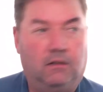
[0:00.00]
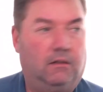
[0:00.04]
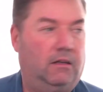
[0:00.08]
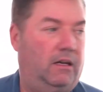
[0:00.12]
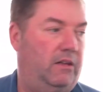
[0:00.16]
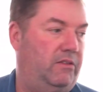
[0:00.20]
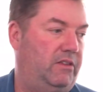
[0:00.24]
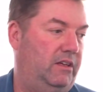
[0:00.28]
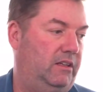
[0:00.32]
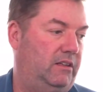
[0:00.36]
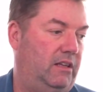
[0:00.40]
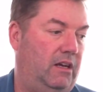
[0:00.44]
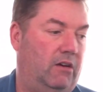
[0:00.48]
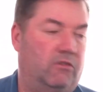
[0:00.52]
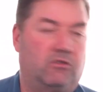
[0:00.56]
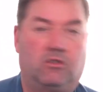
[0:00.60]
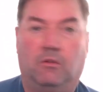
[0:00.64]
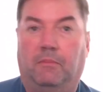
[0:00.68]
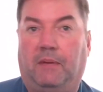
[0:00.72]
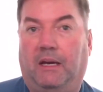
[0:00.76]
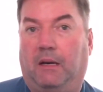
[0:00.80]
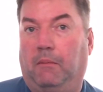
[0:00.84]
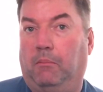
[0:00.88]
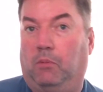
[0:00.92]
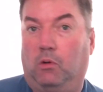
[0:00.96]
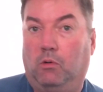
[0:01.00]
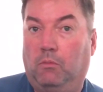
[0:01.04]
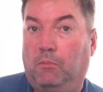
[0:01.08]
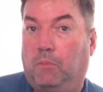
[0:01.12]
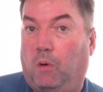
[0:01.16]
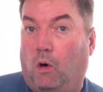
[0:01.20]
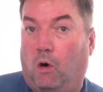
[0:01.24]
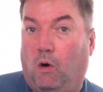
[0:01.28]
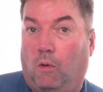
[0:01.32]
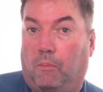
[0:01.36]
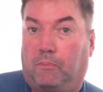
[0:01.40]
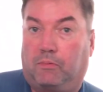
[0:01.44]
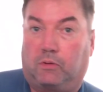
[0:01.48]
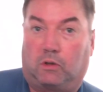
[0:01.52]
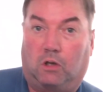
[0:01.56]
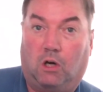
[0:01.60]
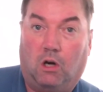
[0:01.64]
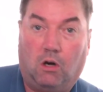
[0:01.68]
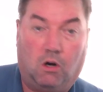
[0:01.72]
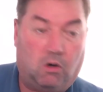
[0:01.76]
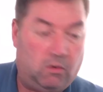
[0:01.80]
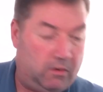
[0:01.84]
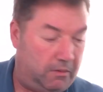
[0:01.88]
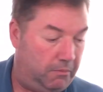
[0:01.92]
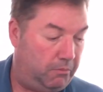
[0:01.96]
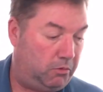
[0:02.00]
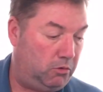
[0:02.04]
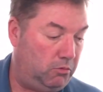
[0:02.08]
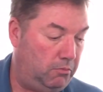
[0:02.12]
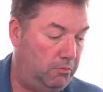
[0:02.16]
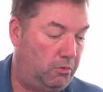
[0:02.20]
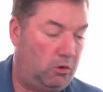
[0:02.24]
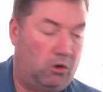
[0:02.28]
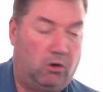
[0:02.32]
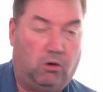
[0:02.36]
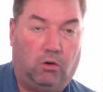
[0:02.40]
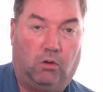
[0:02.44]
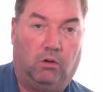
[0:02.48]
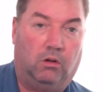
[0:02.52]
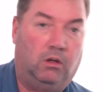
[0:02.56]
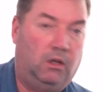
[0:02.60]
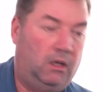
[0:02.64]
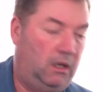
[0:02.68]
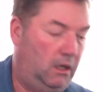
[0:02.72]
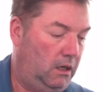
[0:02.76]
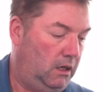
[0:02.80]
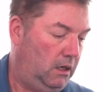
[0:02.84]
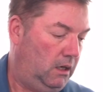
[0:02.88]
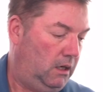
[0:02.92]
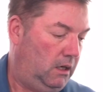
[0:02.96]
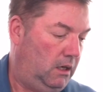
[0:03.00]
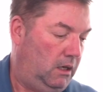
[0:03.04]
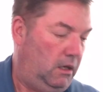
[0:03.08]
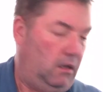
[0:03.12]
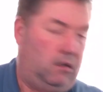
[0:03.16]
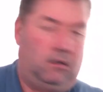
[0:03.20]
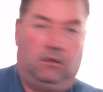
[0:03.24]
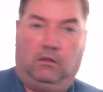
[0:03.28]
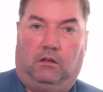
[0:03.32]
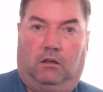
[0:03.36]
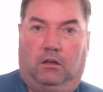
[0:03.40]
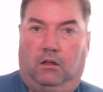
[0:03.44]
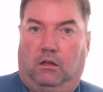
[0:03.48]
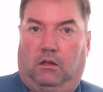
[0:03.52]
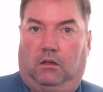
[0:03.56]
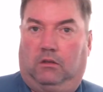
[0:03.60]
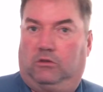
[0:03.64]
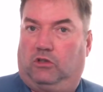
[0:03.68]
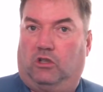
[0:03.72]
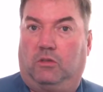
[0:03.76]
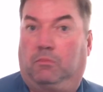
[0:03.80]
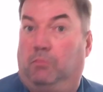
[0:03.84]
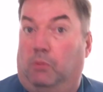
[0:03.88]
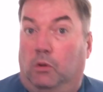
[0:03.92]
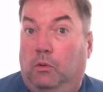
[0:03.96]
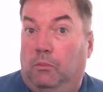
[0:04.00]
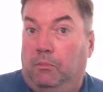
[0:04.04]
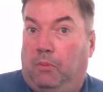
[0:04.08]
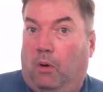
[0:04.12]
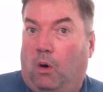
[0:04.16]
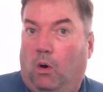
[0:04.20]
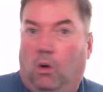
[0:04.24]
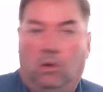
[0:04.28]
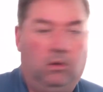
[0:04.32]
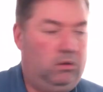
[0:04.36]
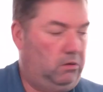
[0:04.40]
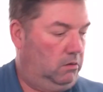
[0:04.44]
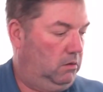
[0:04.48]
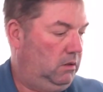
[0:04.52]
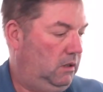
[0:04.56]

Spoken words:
I think they also make Boom Pole Pro and Boom Pole, just Boom Pole.